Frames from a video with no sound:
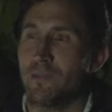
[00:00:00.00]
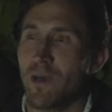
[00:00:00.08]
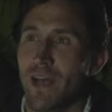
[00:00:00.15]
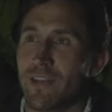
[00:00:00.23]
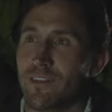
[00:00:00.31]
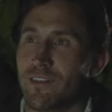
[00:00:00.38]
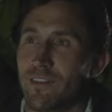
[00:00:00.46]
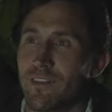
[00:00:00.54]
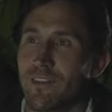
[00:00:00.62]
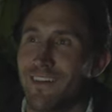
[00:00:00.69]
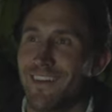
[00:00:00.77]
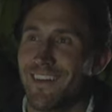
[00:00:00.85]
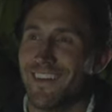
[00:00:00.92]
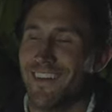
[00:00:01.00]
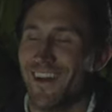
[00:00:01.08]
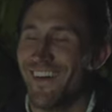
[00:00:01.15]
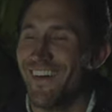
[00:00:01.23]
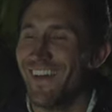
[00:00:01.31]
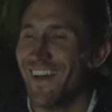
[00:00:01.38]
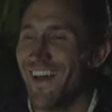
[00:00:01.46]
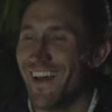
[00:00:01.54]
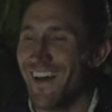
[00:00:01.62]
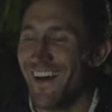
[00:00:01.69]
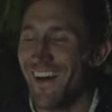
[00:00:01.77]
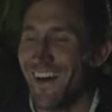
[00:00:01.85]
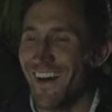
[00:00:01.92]
bastard. Yeah.
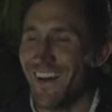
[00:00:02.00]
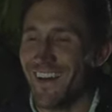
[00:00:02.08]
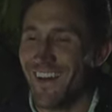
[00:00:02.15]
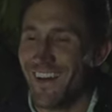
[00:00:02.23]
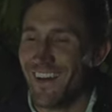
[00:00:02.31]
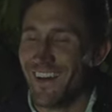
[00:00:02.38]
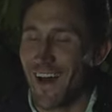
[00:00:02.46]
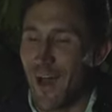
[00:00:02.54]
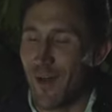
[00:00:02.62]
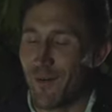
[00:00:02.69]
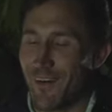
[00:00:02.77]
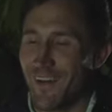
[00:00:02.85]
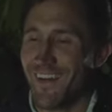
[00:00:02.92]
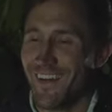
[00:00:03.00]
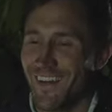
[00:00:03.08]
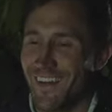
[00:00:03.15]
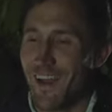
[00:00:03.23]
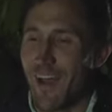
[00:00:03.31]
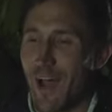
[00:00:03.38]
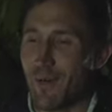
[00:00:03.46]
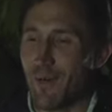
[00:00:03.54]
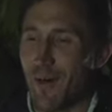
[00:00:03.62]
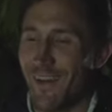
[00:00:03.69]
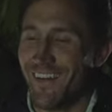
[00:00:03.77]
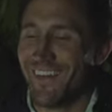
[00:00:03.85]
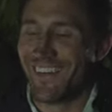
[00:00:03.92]
I
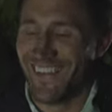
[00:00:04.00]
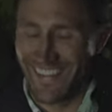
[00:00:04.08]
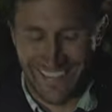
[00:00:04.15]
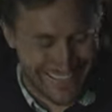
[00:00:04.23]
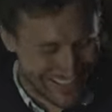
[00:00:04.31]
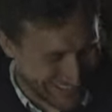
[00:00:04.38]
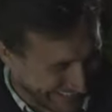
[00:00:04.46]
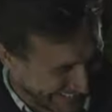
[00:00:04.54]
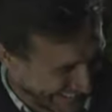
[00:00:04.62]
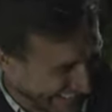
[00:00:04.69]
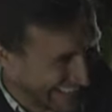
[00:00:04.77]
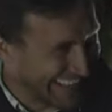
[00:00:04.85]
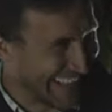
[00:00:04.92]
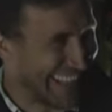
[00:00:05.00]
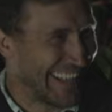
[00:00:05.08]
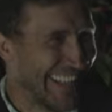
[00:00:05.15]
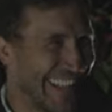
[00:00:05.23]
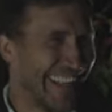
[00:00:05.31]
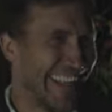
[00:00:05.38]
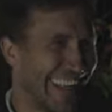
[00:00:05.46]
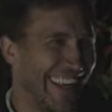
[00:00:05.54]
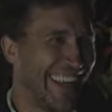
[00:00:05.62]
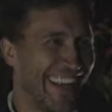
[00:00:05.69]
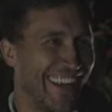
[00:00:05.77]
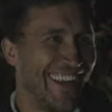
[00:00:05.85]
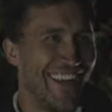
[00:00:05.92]

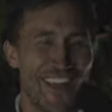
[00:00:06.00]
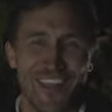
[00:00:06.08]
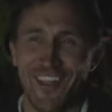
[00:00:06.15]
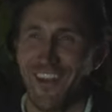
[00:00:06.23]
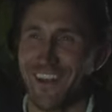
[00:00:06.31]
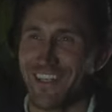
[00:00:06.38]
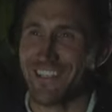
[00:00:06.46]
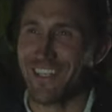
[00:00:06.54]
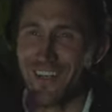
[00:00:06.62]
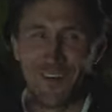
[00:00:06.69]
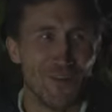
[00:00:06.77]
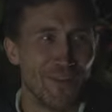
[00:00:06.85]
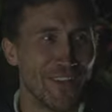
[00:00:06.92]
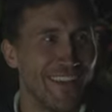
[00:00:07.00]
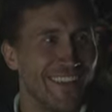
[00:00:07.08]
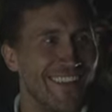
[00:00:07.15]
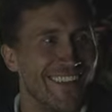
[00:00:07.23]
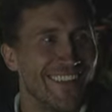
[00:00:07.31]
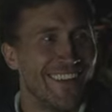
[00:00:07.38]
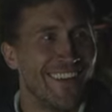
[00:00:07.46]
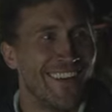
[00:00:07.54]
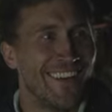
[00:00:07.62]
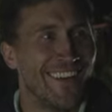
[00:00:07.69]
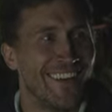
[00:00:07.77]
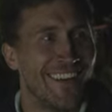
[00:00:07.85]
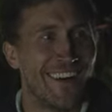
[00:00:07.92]
thought I could stay cool with
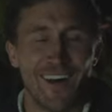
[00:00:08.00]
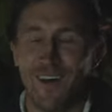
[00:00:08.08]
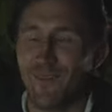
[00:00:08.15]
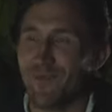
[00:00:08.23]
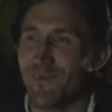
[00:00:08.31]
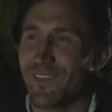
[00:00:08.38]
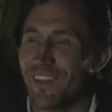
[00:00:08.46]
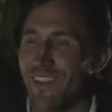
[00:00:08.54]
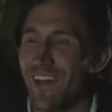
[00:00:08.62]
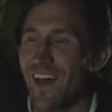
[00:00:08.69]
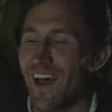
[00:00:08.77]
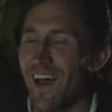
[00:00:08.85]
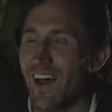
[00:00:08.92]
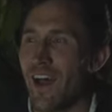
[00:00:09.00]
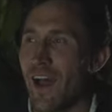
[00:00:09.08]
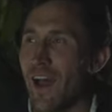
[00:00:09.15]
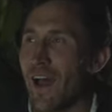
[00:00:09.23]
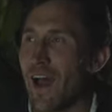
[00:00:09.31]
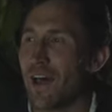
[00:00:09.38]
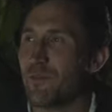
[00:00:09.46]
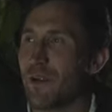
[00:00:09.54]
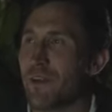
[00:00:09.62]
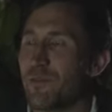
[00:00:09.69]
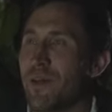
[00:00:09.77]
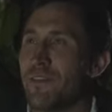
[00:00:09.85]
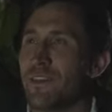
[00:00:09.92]
that. I'd
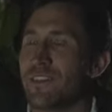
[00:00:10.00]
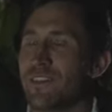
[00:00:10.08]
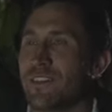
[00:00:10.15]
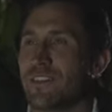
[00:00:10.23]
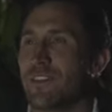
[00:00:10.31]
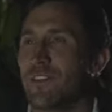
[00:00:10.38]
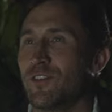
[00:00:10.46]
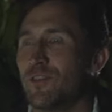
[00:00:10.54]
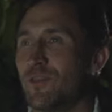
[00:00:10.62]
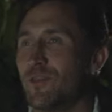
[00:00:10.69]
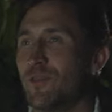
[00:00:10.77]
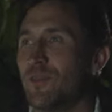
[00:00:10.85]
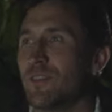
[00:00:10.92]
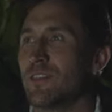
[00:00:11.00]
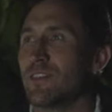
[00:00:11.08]
recommend this to